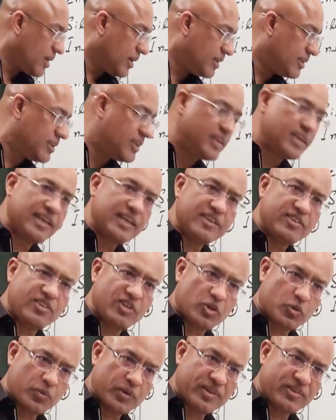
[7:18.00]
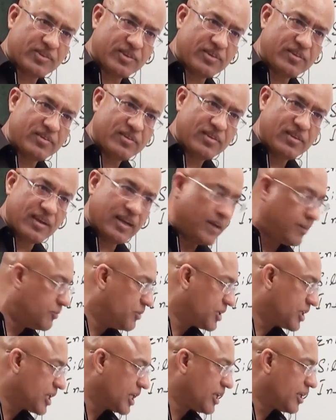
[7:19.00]
D N A sequences
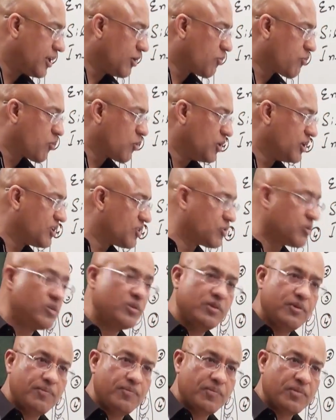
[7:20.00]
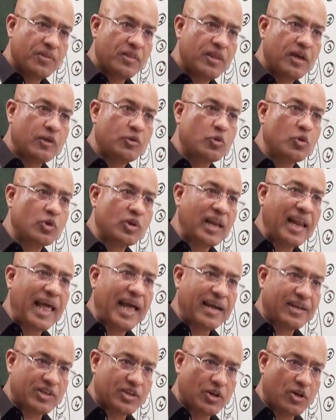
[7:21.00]
which can influence the total
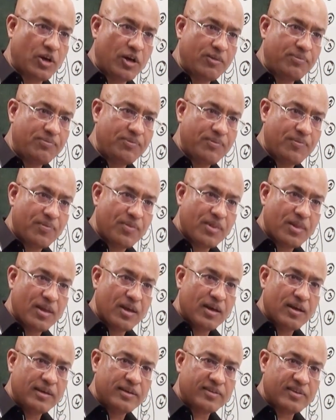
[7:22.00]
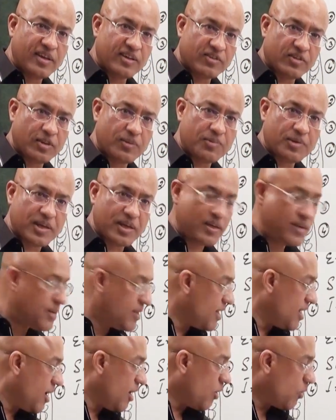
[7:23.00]
action of transcription.
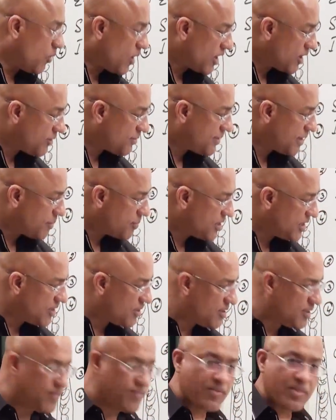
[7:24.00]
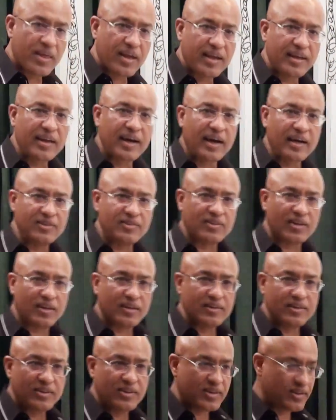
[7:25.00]
One of them is enhancer
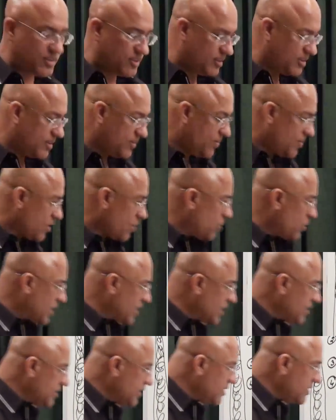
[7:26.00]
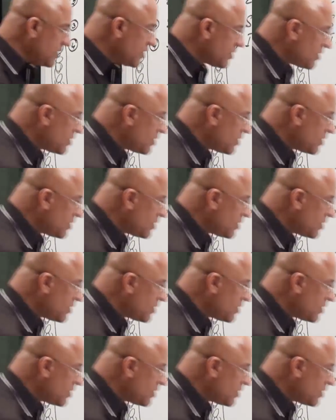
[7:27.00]
regions. What are these?